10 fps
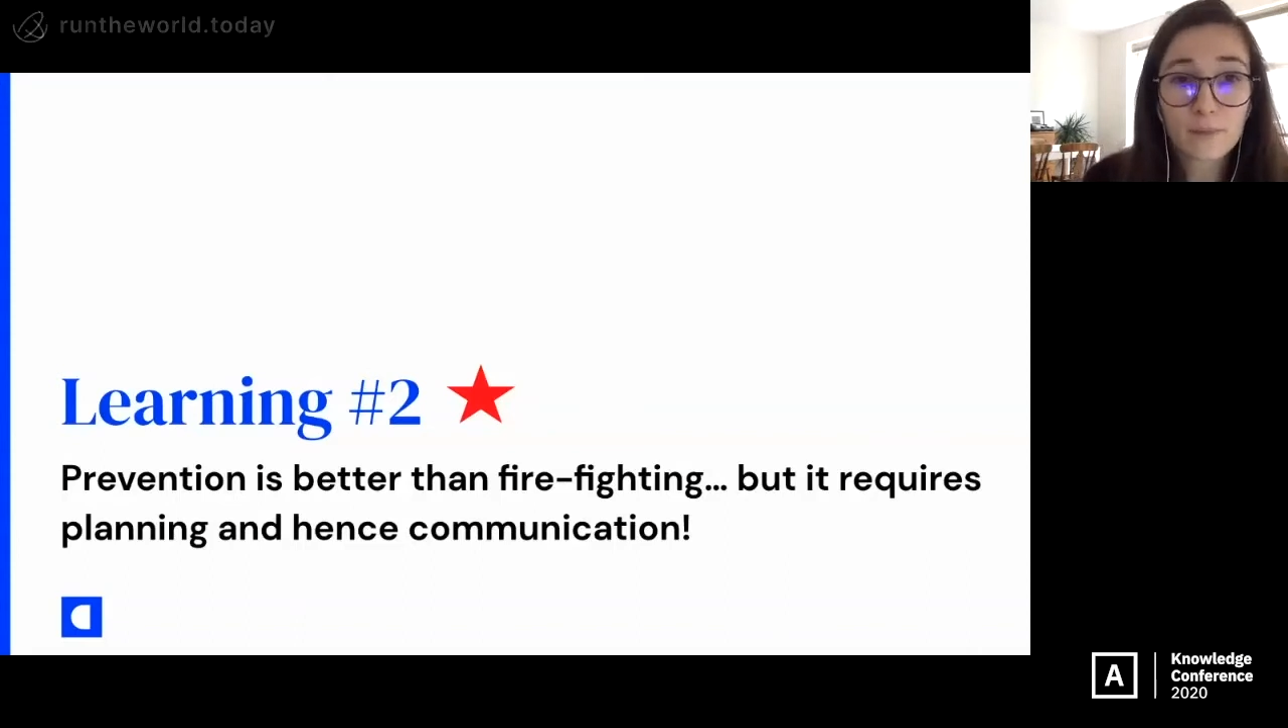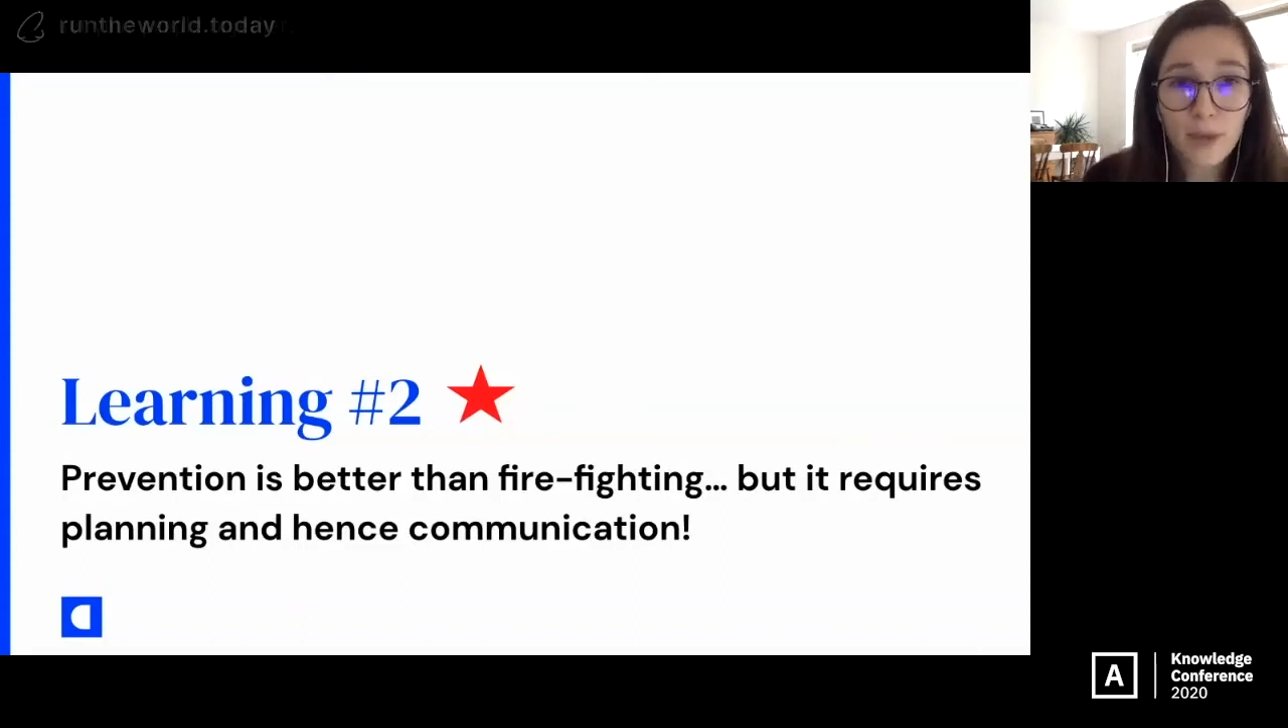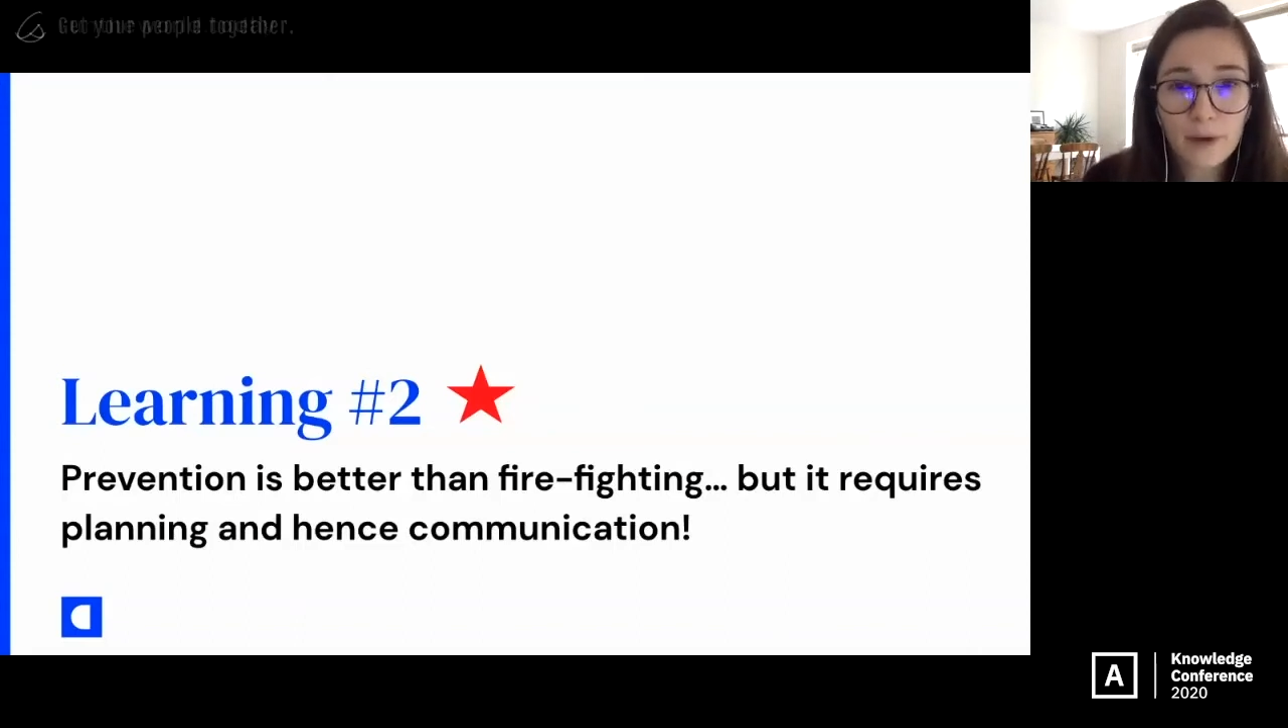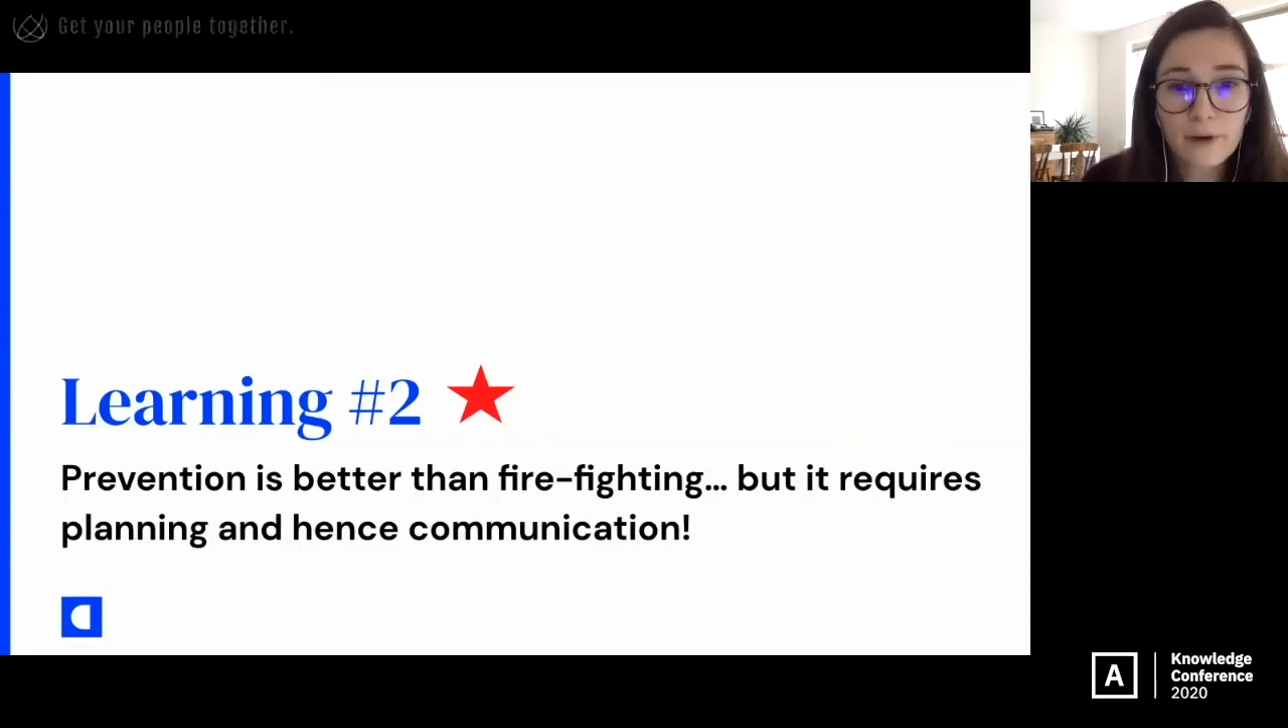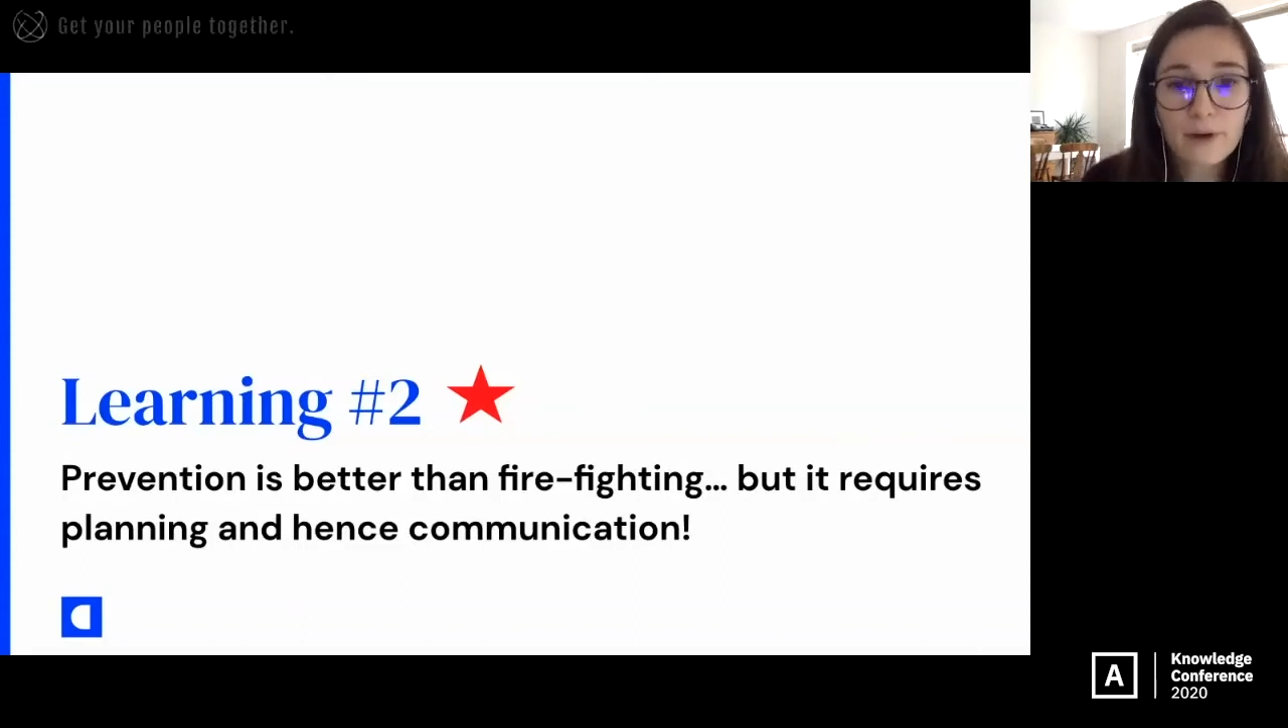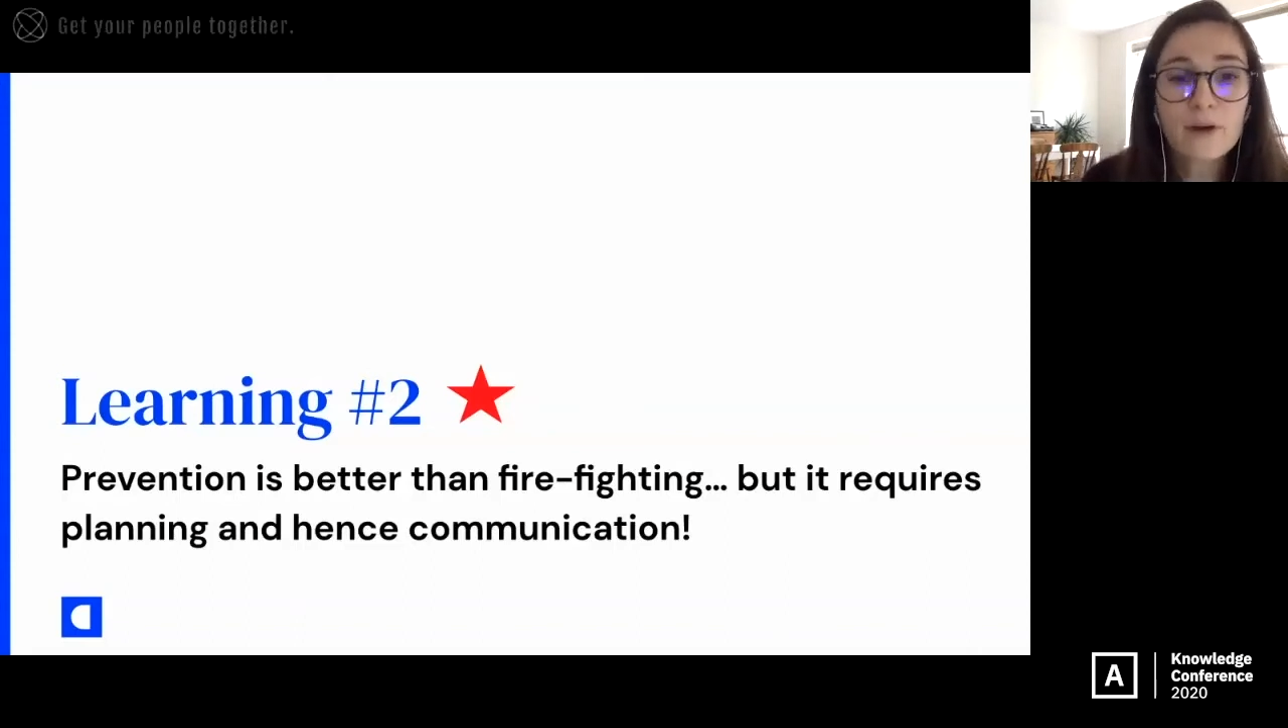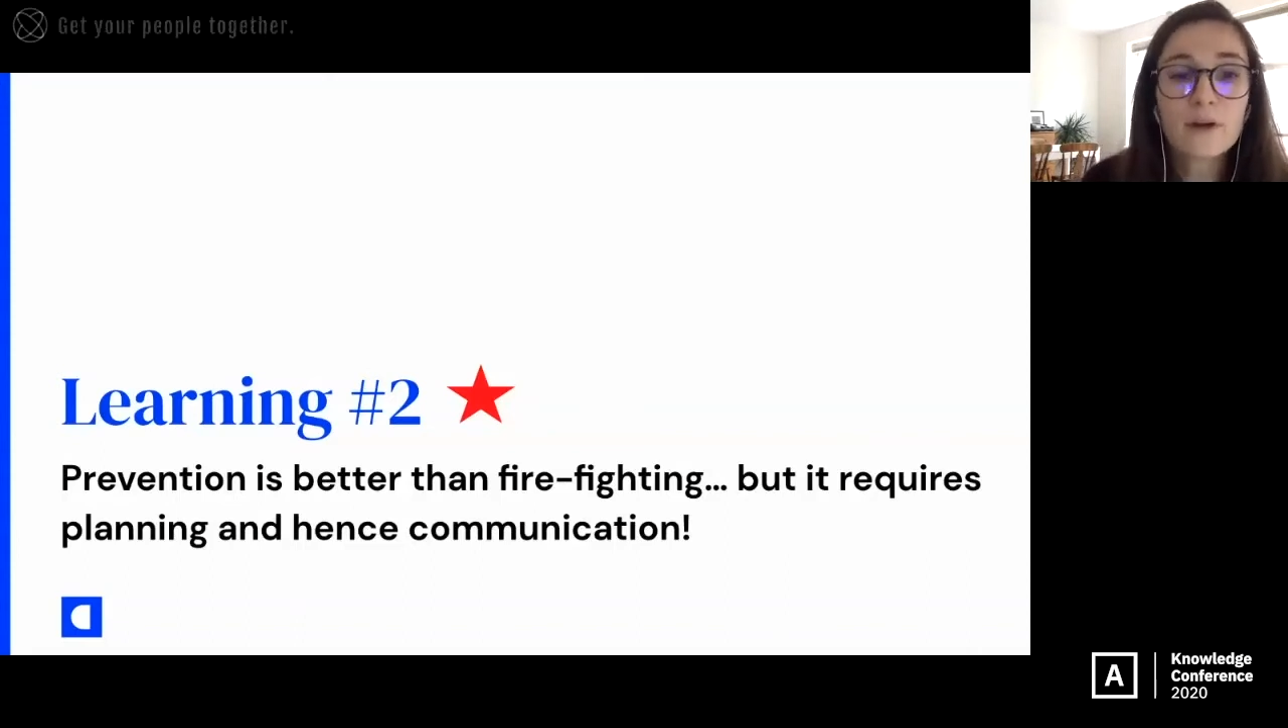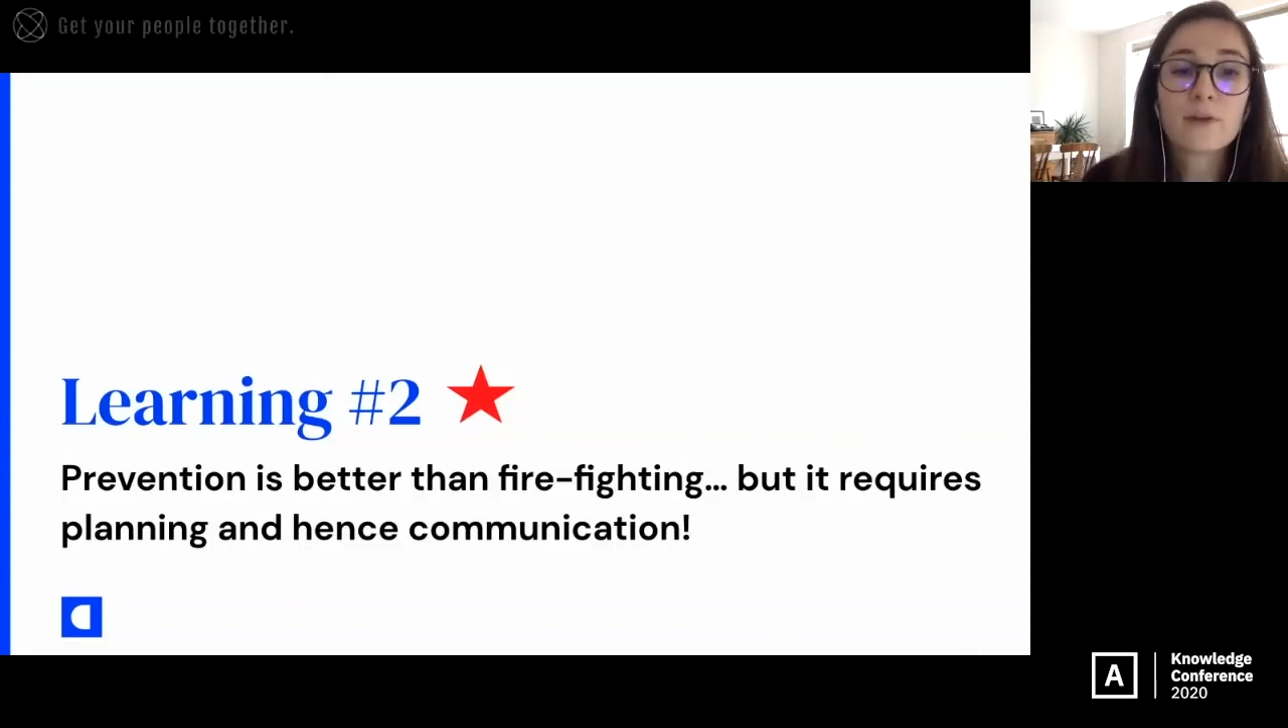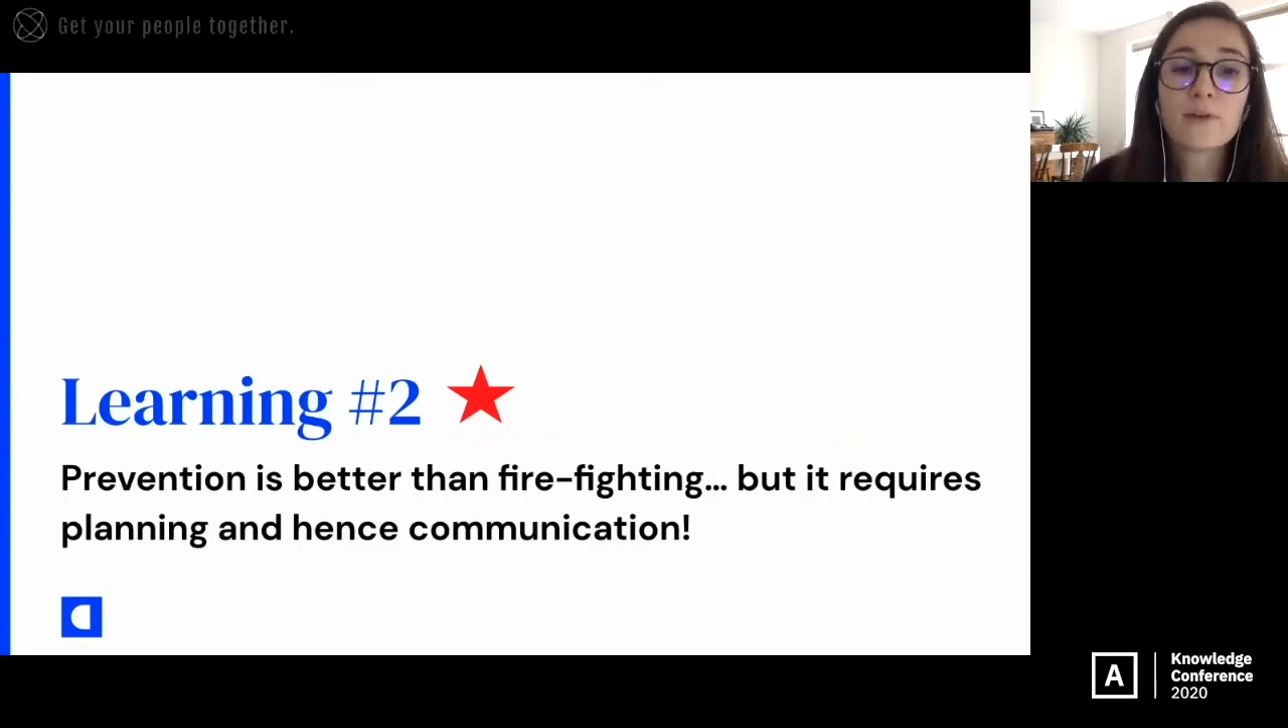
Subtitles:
better.